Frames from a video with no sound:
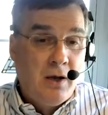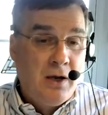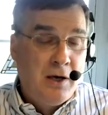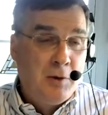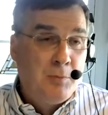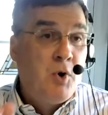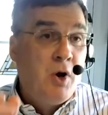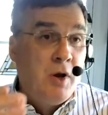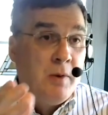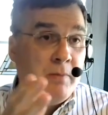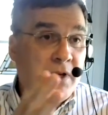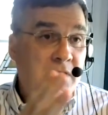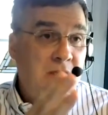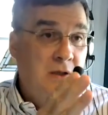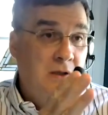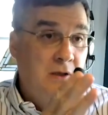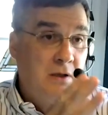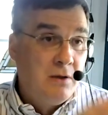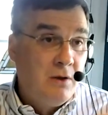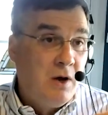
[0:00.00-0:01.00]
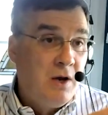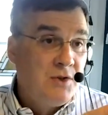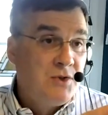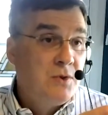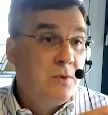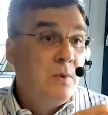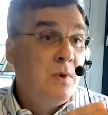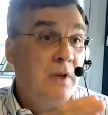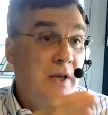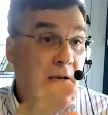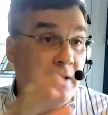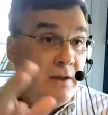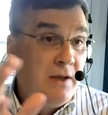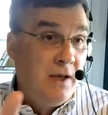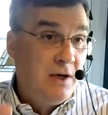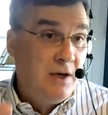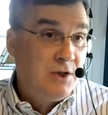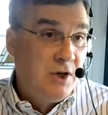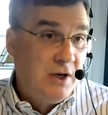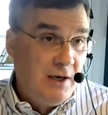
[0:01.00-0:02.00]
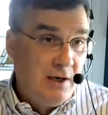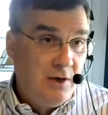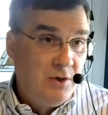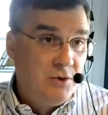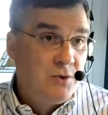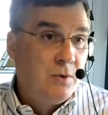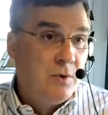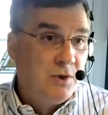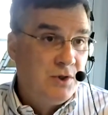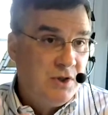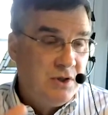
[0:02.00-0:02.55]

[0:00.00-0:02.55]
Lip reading: appointment in the law school and the engineering school.